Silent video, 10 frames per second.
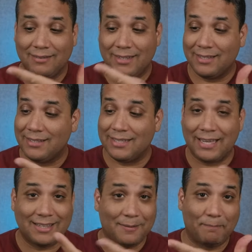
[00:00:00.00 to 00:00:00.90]
This is
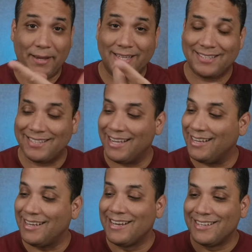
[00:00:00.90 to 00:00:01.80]
like the best
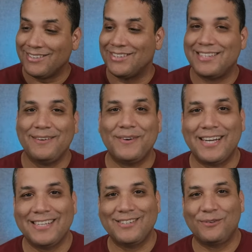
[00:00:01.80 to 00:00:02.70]
thing to
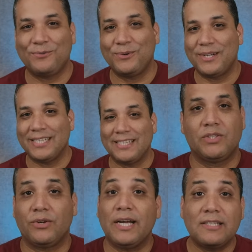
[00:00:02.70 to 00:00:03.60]
stabilize your footage.
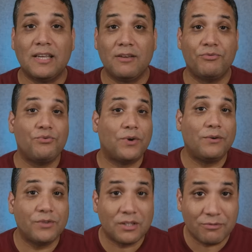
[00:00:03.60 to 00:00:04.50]
So guys, if you
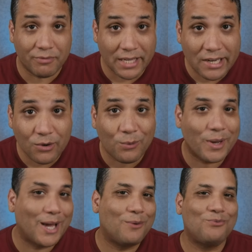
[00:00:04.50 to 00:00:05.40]
found this video
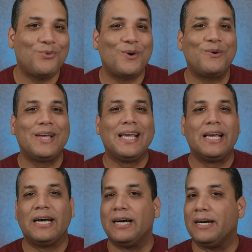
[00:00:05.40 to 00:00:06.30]
helpful,
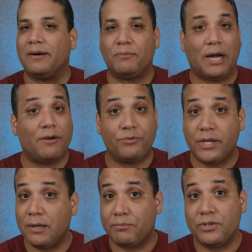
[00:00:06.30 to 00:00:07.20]
I
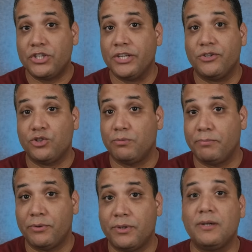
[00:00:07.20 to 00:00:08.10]
really appreciate your
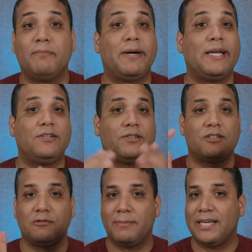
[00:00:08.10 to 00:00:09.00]
support by just
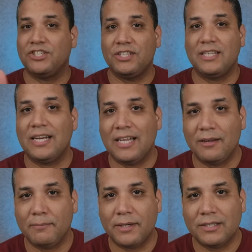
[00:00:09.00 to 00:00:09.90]
smashing that
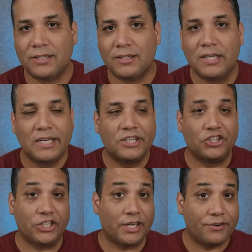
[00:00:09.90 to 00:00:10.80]
like button,
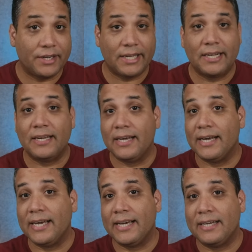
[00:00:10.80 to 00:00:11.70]
sharing it,
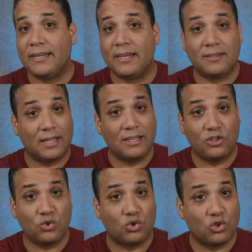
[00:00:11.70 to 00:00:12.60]
and thank
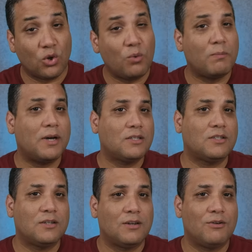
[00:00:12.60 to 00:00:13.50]
you so
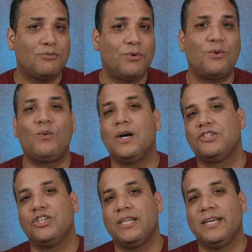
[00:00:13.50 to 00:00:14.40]
much for
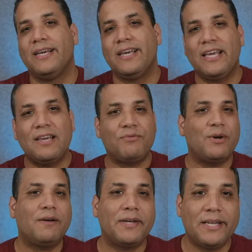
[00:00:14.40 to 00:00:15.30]
watching. If you
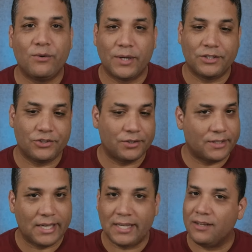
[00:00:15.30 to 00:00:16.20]
have any questions,
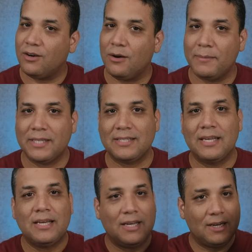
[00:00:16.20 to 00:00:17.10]
any comments,
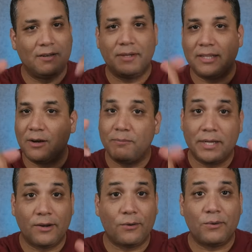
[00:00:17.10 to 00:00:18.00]
leave them down
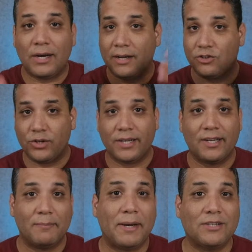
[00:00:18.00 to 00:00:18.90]
below. I'll try to
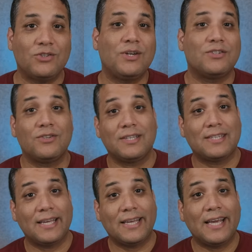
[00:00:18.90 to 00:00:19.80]
get back to you as soon as
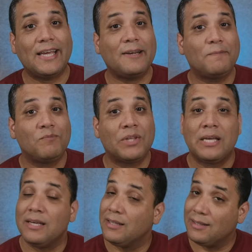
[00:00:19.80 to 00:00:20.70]
I can.
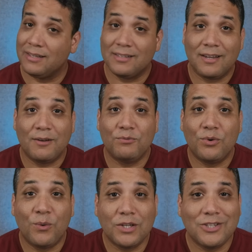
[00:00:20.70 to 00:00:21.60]
Thanks again
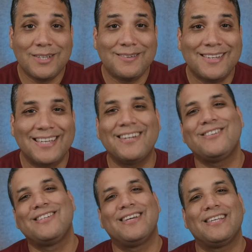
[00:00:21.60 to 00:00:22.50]
for watching, and I'll
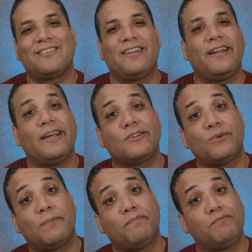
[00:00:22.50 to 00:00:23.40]
see you guys on the next
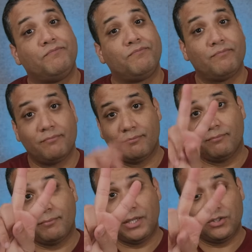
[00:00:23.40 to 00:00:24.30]
one.
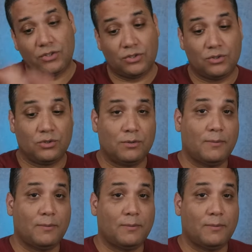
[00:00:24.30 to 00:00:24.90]
Peace.